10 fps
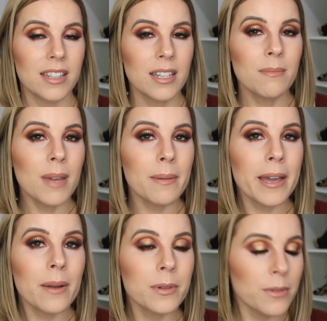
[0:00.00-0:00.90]
then
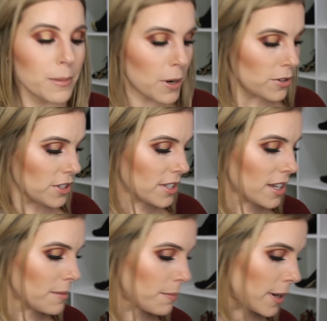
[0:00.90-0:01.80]
maybe I would repurchase
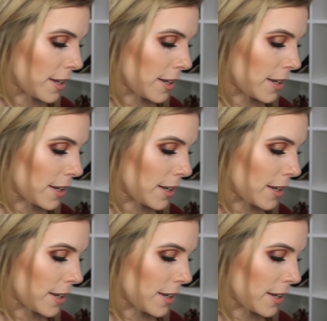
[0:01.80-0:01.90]
it.